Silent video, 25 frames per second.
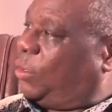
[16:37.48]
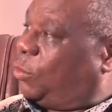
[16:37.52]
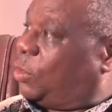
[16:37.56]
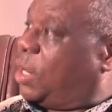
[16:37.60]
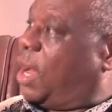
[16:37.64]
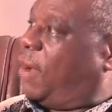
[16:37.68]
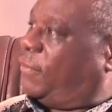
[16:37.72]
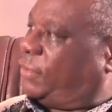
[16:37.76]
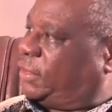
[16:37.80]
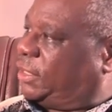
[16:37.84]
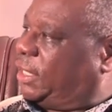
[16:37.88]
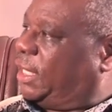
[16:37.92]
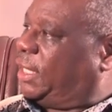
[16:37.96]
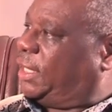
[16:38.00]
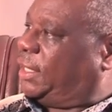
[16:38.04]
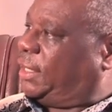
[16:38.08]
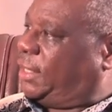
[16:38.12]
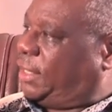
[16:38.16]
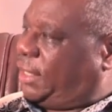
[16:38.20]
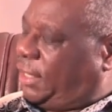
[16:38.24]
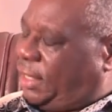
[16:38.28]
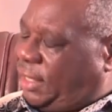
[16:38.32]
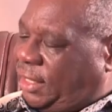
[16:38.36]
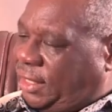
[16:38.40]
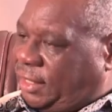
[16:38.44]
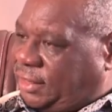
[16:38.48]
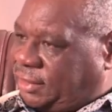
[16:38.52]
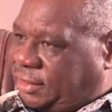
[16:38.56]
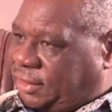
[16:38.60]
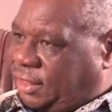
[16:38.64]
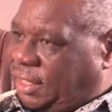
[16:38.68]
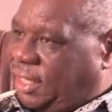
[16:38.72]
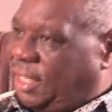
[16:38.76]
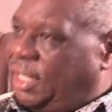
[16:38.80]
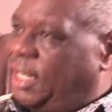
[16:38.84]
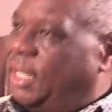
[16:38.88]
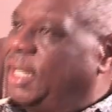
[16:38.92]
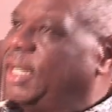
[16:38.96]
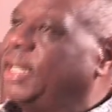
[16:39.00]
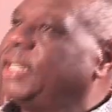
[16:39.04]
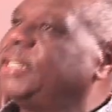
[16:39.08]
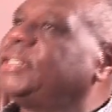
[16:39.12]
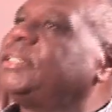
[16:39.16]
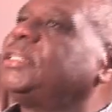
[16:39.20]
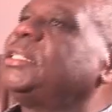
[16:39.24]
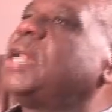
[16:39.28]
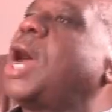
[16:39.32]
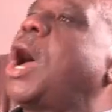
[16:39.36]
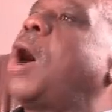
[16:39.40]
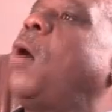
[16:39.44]
they would have said, this
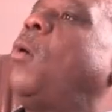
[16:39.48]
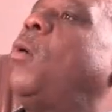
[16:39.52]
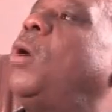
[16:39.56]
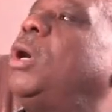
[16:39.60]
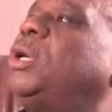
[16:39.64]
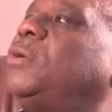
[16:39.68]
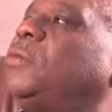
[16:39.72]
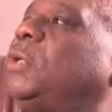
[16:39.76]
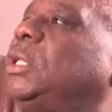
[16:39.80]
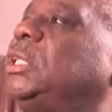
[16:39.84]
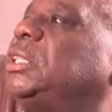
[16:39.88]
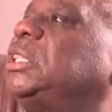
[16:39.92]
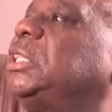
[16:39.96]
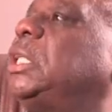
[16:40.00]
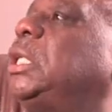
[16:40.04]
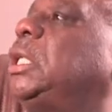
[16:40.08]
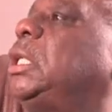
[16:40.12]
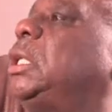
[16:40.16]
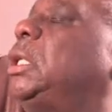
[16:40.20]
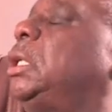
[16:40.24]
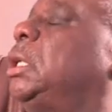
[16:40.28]
is now what we said.